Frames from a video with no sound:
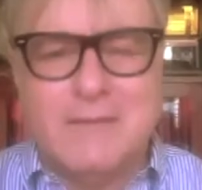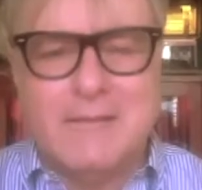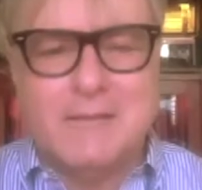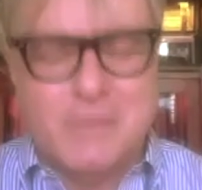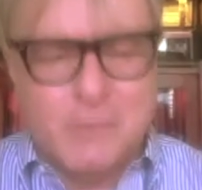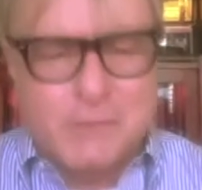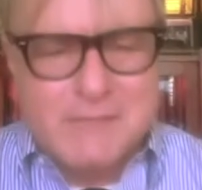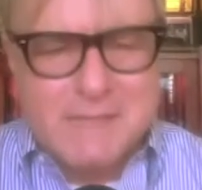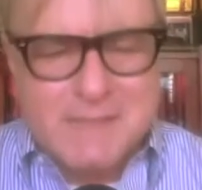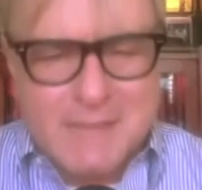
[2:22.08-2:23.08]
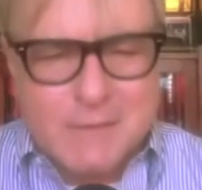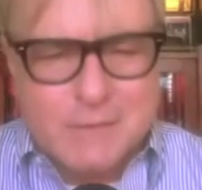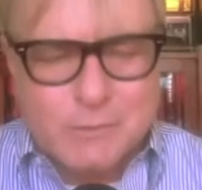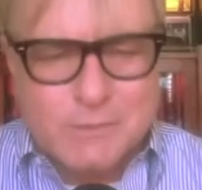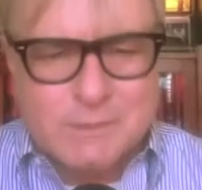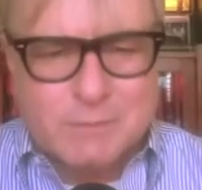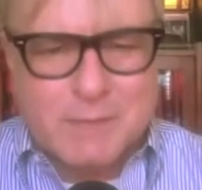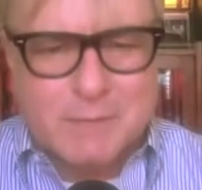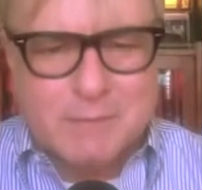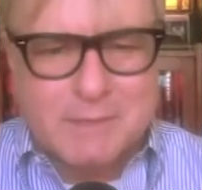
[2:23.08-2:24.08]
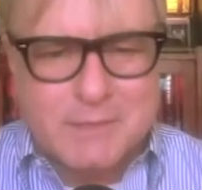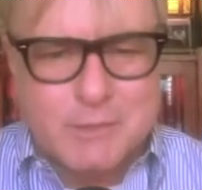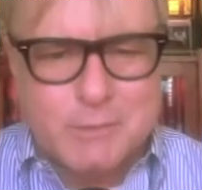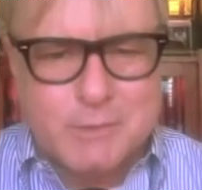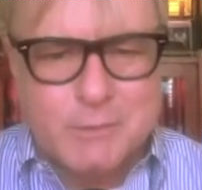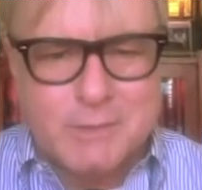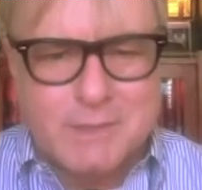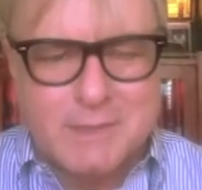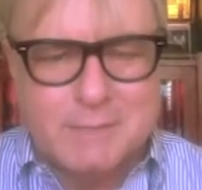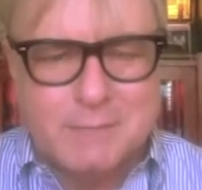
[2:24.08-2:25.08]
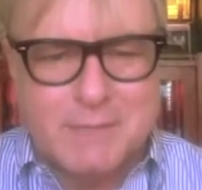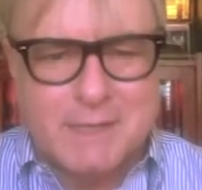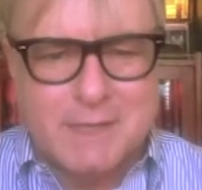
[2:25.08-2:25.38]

And 13,000 was the population when you were a kid. My gosh.